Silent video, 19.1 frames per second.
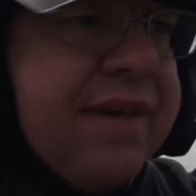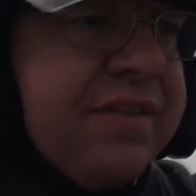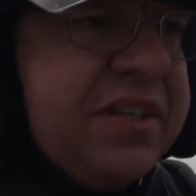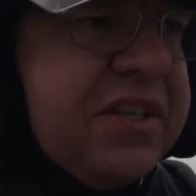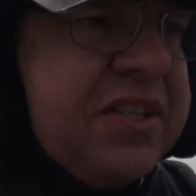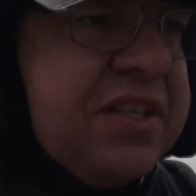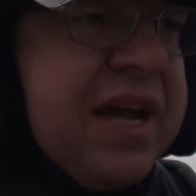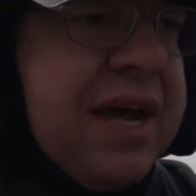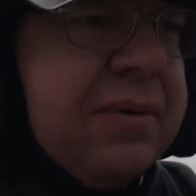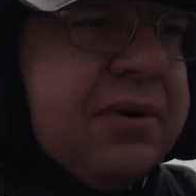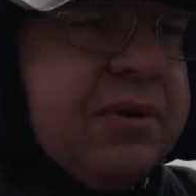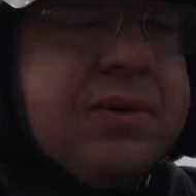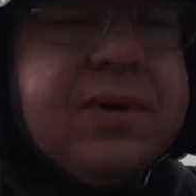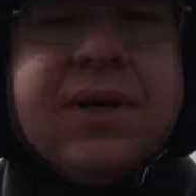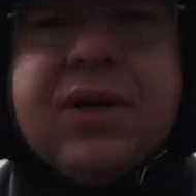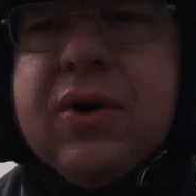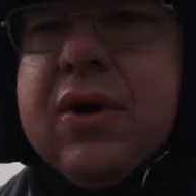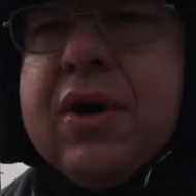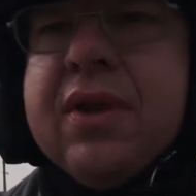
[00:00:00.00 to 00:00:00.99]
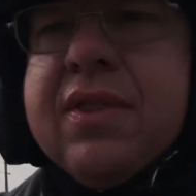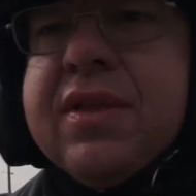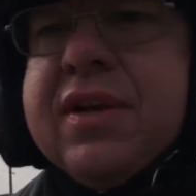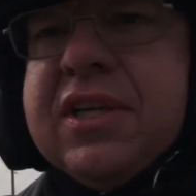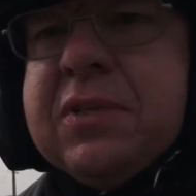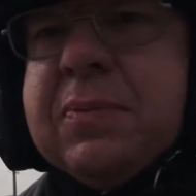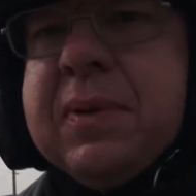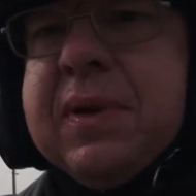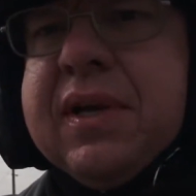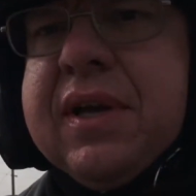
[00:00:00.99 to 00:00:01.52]
have to stop to record
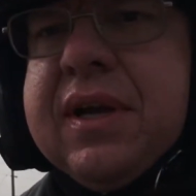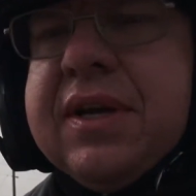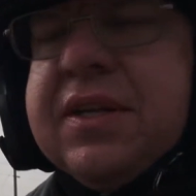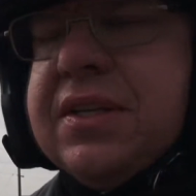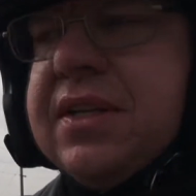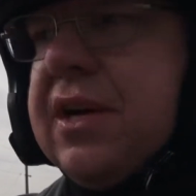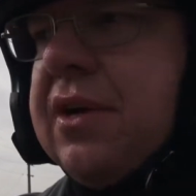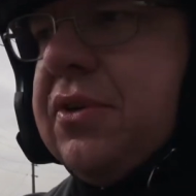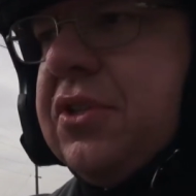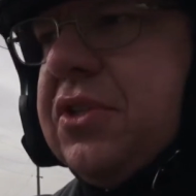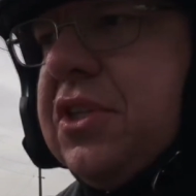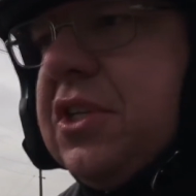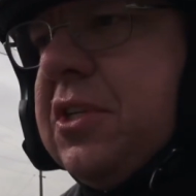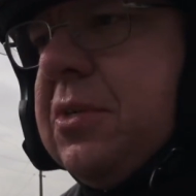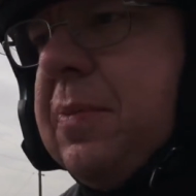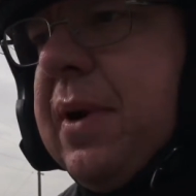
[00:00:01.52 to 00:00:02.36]
this because I was just